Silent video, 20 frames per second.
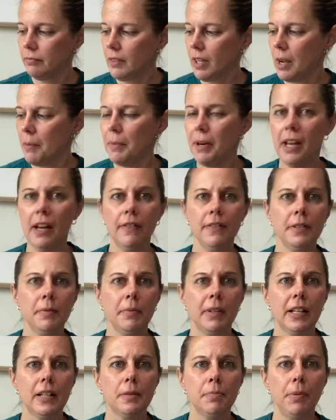I'm going to have some
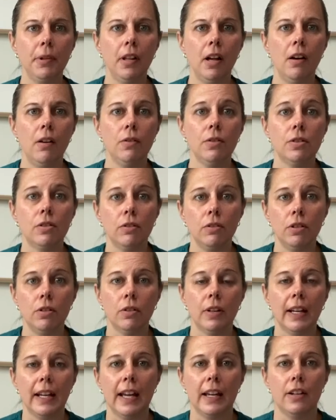links below so you
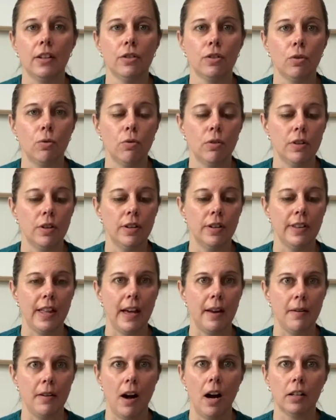can get yours ordered.
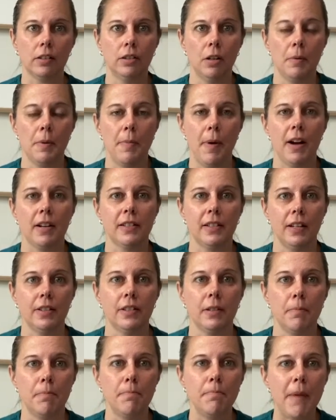That October box
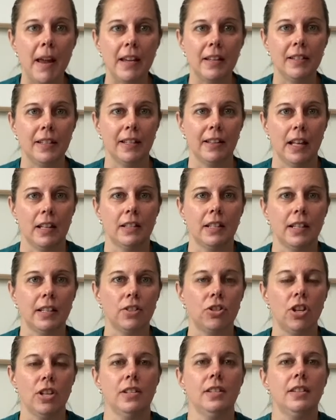sounds amazing. That's
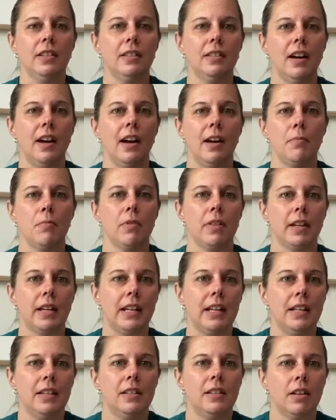like just the time where the
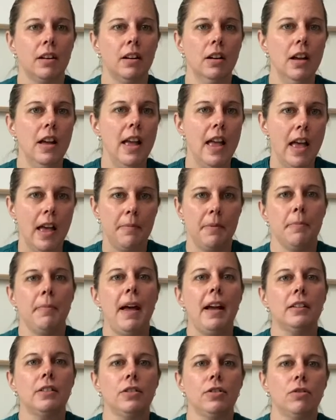kids have been
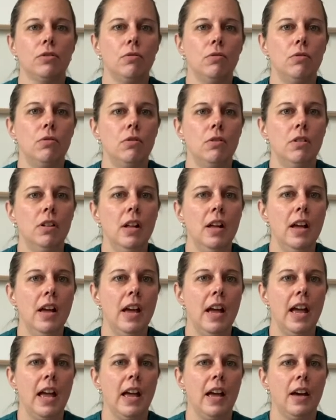back to school,
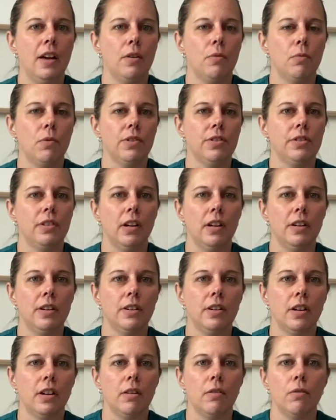and we're starting
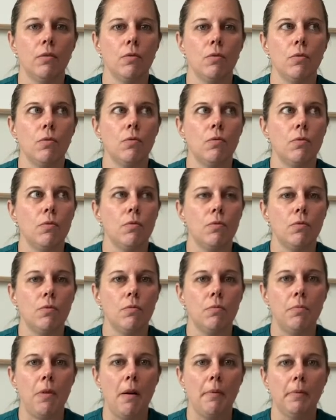to
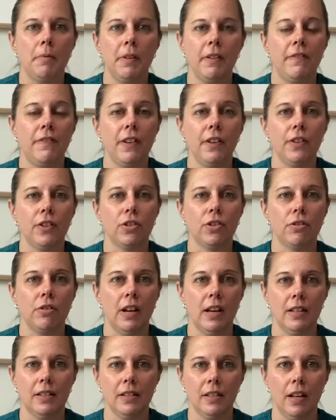probably feel the
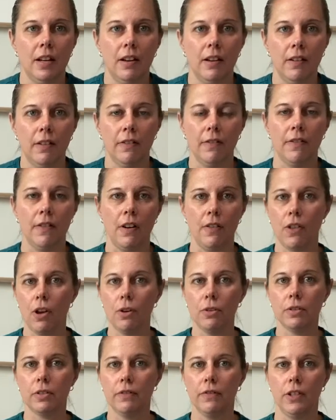stress of
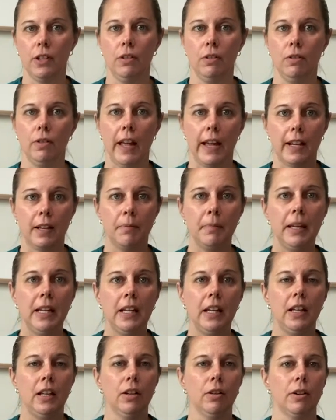those of you like
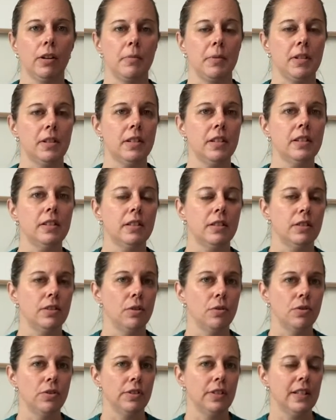me who are going to be
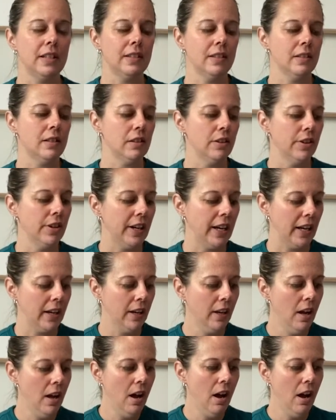social distance learning